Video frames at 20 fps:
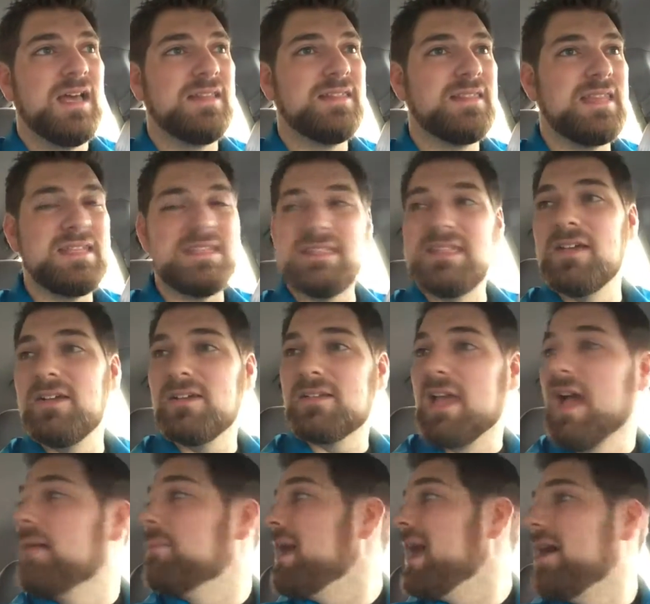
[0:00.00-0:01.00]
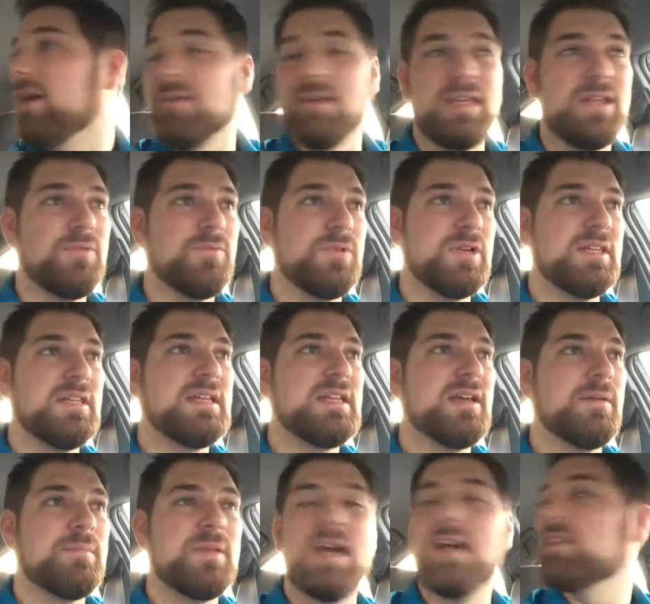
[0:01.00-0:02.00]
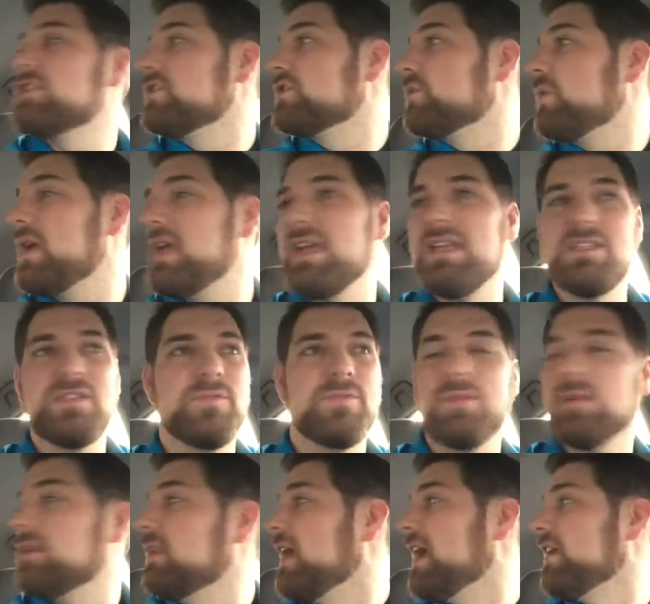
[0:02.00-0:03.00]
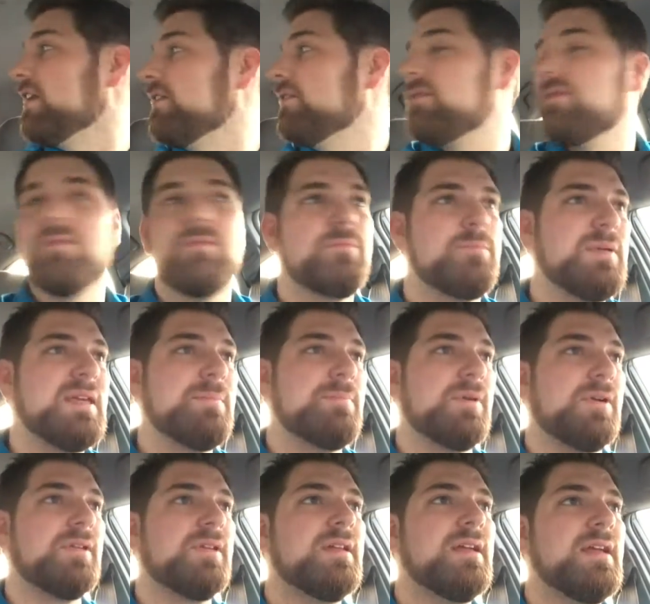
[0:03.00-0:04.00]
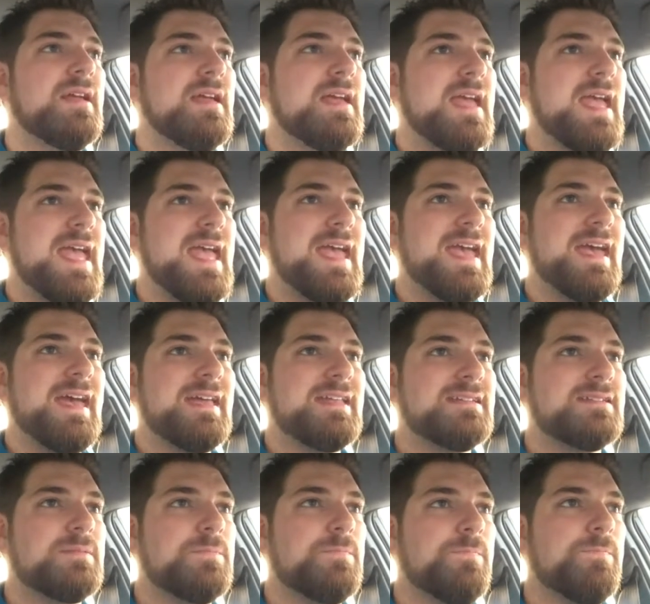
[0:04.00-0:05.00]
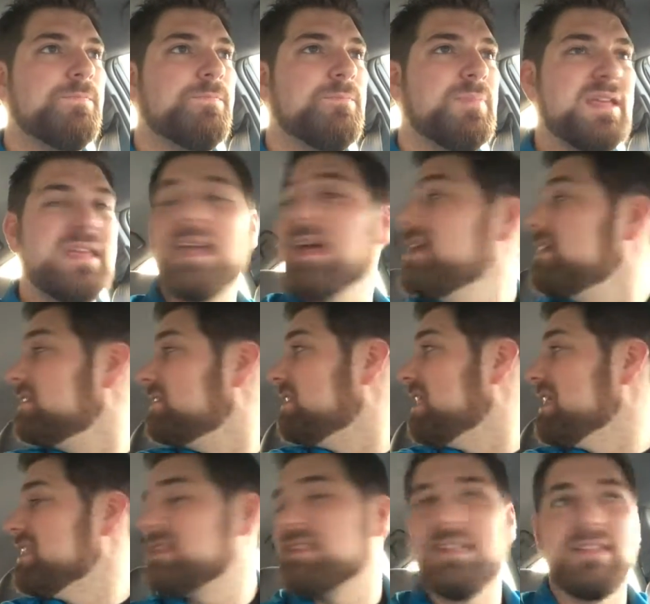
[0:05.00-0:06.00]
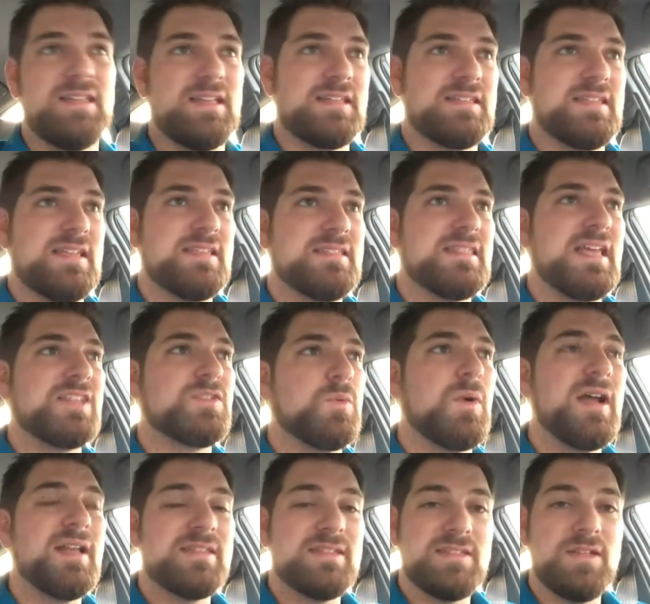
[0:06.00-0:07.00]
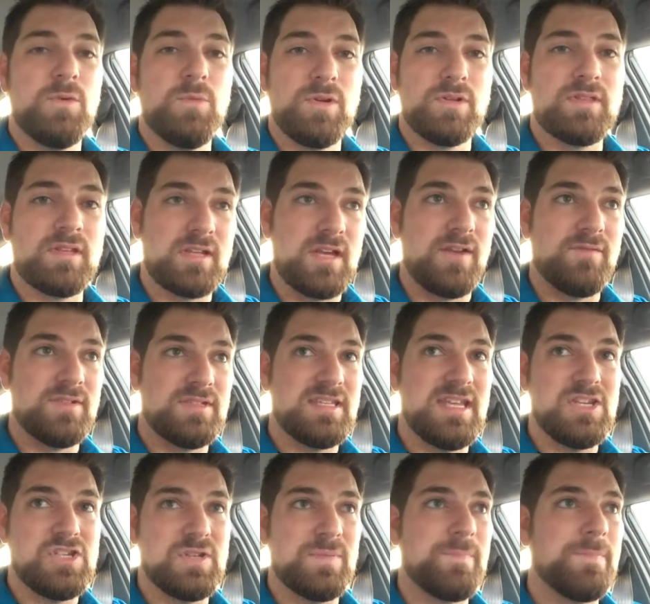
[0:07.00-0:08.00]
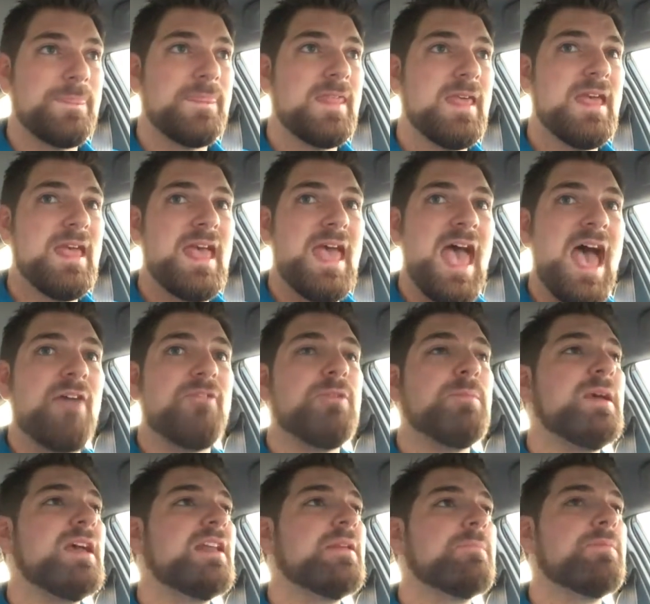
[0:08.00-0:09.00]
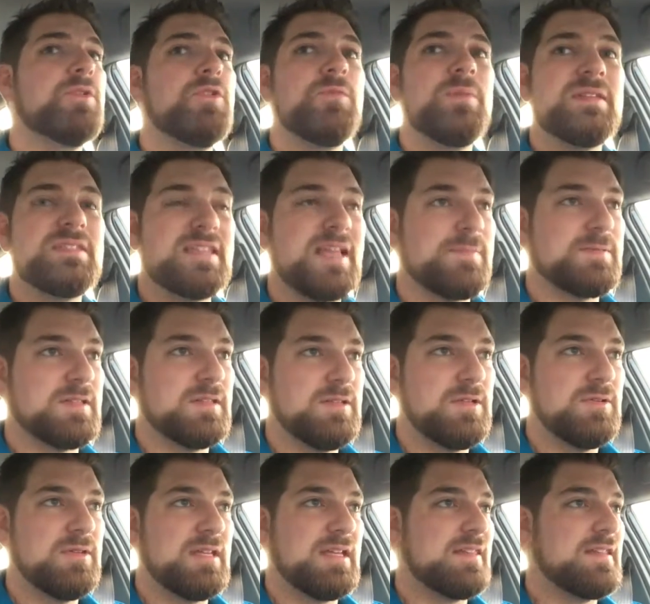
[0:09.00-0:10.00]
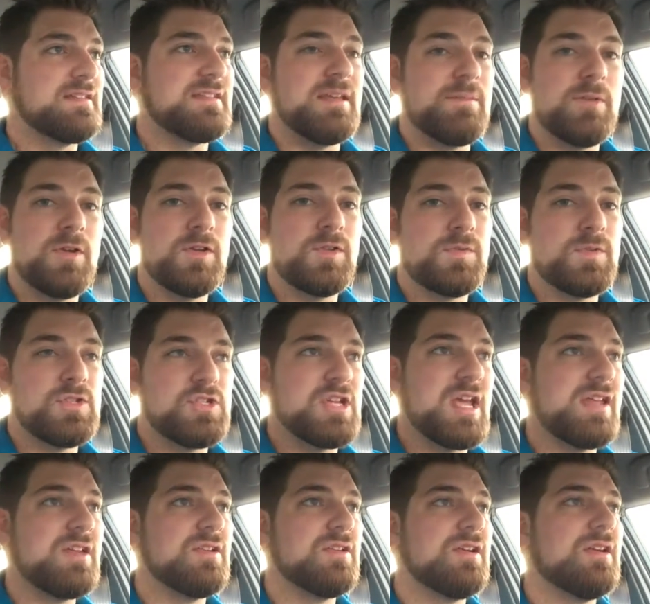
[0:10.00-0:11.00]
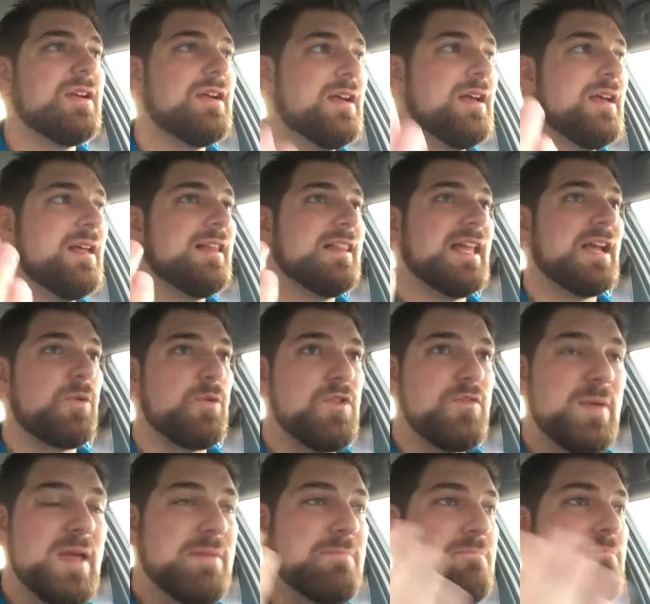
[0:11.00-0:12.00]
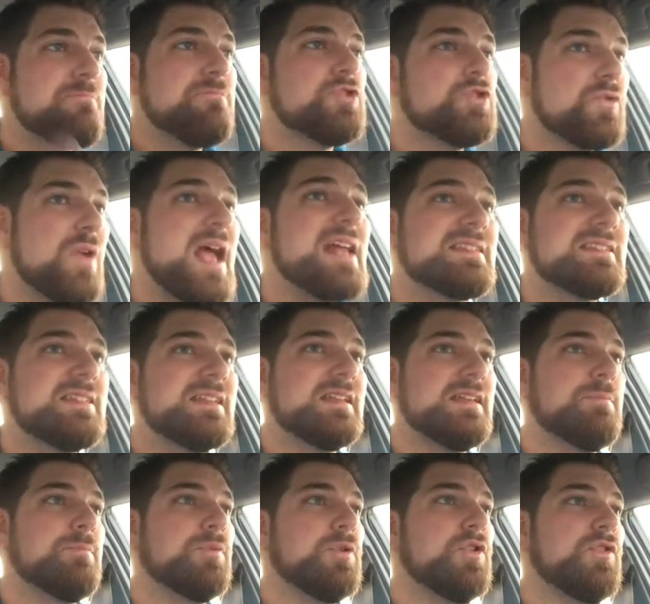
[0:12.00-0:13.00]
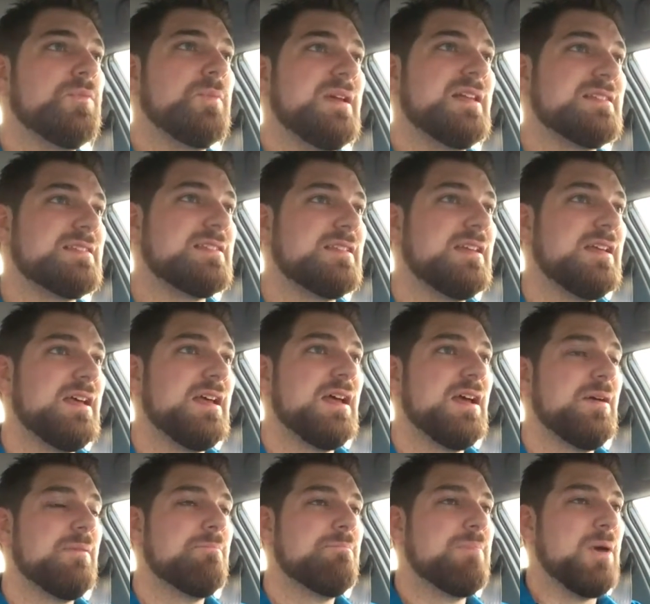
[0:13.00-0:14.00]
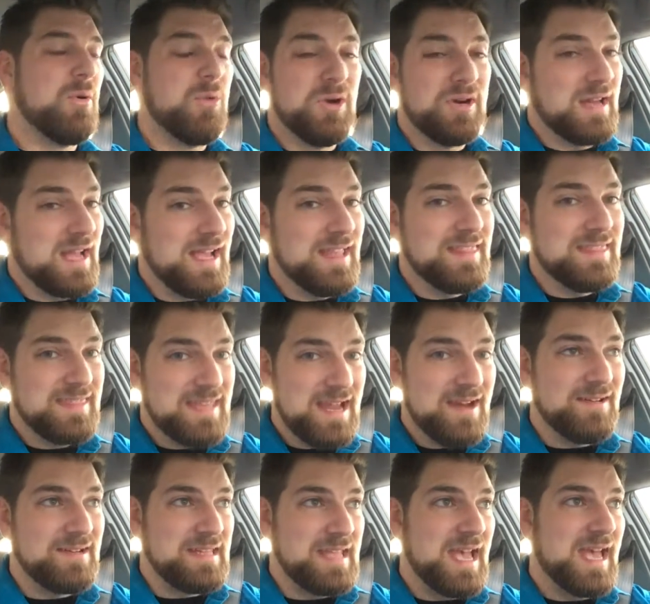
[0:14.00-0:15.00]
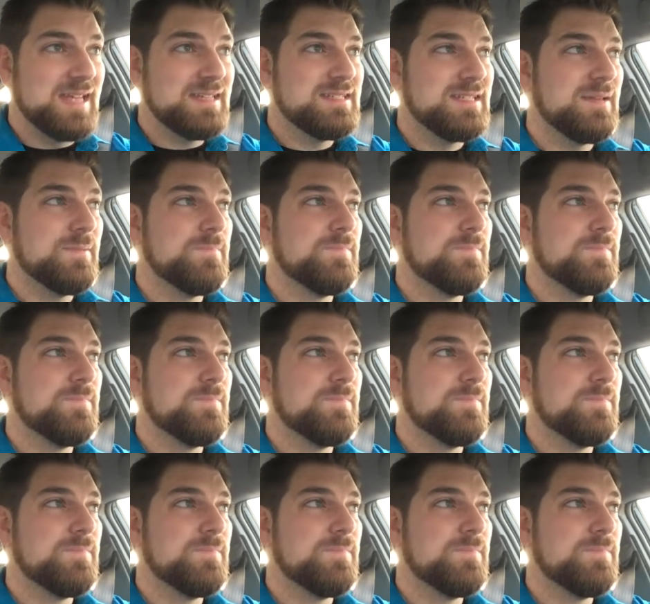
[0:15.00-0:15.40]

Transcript: they still come out in really obnoxious ways for a lot of people. And because that still exists, that's why it's still worth the conversation. Have we made improvements? Absolutely. And the same goes for gender. Like, we've made drastic improvements, but we're not there yet.